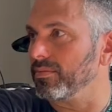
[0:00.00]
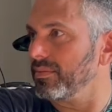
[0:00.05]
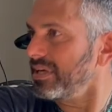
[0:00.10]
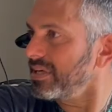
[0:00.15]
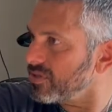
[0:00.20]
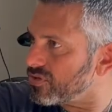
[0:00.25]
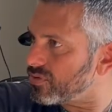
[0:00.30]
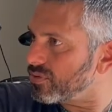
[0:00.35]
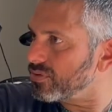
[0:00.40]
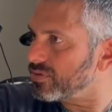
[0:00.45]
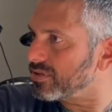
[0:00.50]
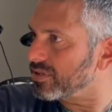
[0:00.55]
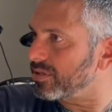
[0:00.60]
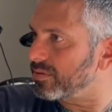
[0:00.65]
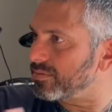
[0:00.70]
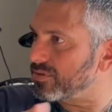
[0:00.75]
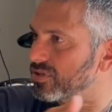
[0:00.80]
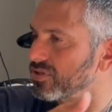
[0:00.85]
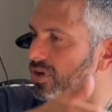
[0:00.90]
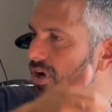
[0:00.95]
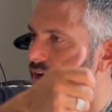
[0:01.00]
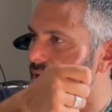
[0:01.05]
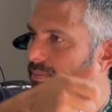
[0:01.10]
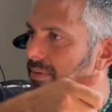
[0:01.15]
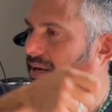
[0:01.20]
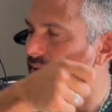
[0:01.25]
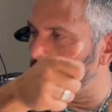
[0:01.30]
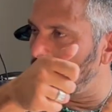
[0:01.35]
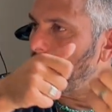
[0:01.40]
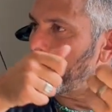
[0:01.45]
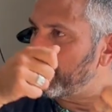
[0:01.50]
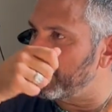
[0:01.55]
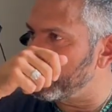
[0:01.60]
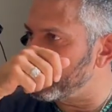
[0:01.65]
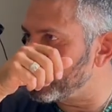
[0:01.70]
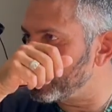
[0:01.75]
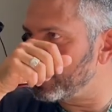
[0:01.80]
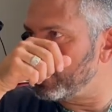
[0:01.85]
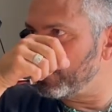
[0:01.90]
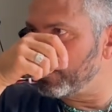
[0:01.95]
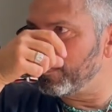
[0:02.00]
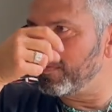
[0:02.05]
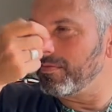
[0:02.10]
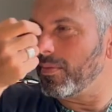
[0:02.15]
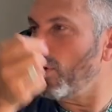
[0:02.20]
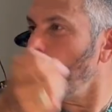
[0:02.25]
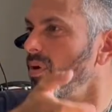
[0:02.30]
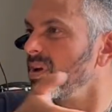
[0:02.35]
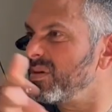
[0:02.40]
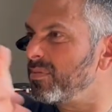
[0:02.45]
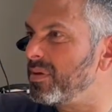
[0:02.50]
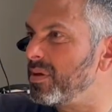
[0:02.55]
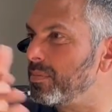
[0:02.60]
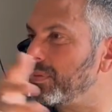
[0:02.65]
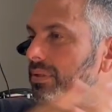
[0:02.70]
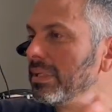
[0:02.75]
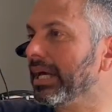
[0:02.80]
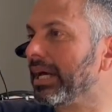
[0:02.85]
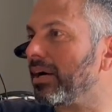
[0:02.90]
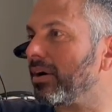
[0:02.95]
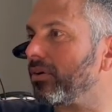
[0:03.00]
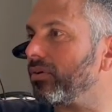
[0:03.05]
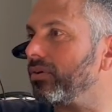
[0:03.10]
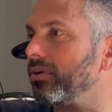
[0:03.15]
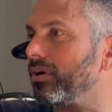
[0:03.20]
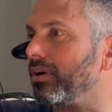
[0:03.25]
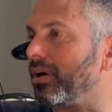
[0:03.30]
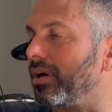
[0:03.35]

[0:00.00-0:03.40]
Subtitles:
In Jerusalem, just automatic weapons, mowing people down.